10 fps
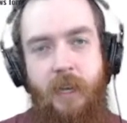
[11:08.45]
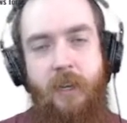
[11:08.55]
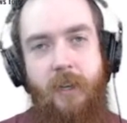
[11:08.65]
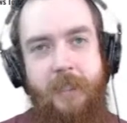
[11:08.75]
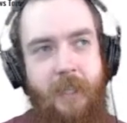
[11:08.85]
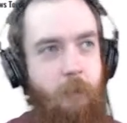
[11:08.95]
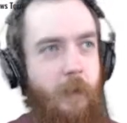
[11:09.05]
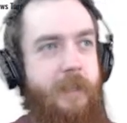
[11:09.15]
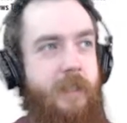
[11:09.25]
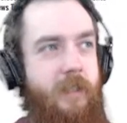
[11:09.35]
constantly
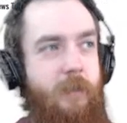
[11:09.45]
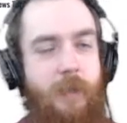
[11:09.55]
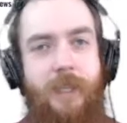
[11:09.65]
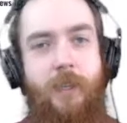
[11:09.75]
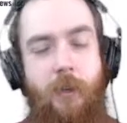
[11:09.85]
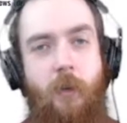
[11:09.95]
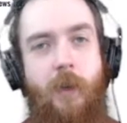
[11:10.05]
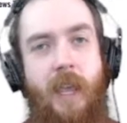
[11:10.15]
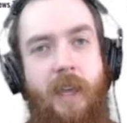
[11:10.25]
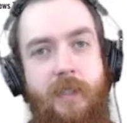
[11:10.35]
wanting to be,
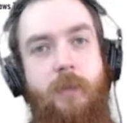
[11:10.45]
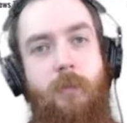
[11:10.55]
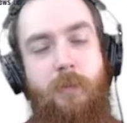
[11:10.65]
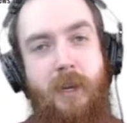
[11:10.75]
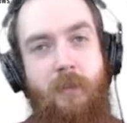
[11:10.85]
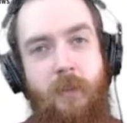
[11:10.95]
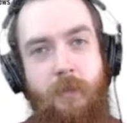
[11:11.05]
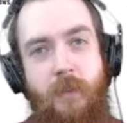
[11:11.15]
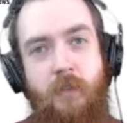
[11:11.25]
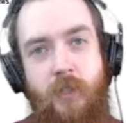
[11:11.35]
ants and prepare for
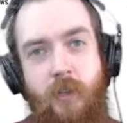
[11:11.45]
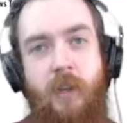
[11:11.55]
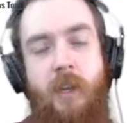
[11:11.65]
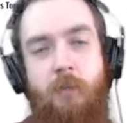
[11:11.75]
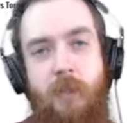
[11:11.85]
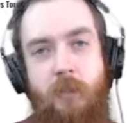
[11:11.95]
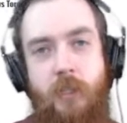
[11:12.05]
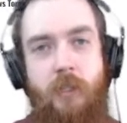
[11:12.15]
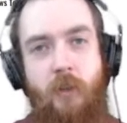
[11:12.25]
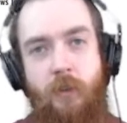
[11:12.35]
the future, when you
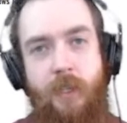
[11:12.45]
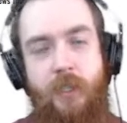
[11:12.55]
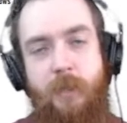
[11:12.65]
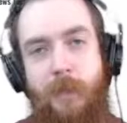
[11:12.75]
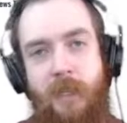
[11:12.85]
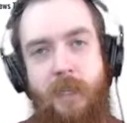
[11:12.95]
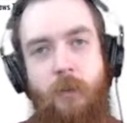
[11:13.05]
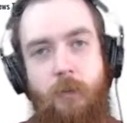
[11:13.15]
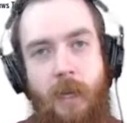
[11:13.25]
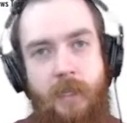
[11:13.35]
should totally just be like
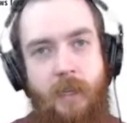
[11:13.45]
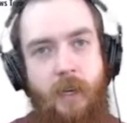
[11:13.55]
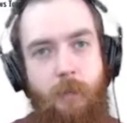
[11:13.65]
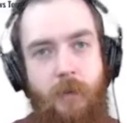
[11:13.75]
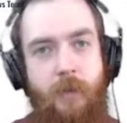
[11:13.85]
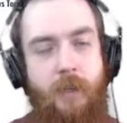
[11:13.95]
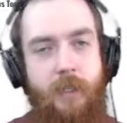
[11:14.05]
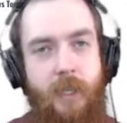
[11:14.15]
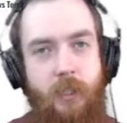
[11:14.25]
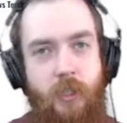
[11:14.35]
a grasshopper
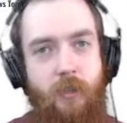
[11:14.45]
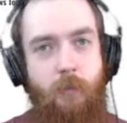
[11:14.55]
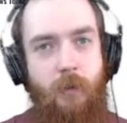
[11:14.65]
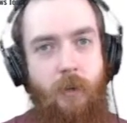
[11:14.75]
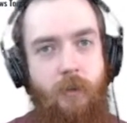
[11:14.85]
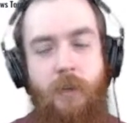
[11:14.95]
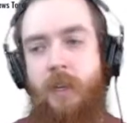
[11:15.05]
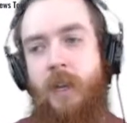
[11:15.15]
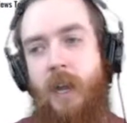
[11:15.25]
and like chill, bro.